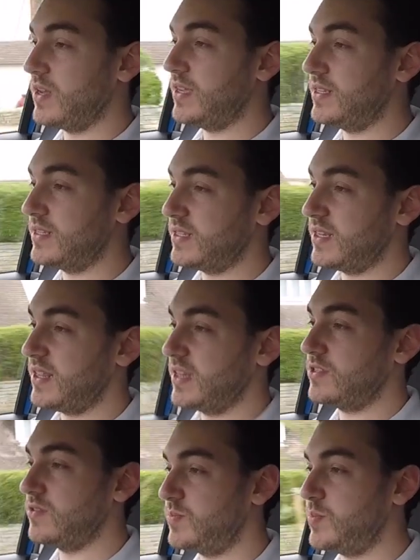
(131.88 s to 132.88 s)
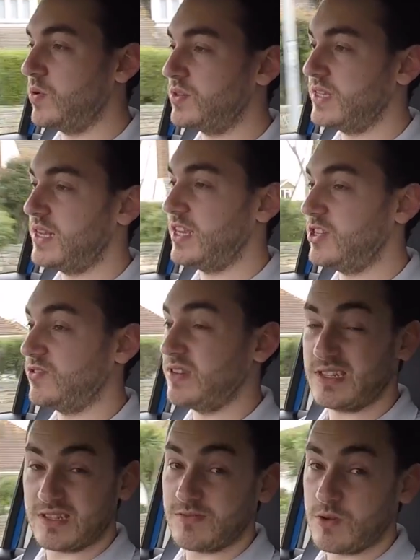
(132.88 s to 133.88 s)
litres, and thanks to its boxy nature
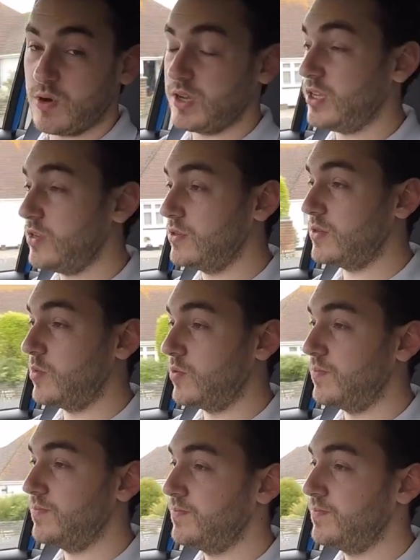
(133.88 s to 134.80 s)
it's quite usable.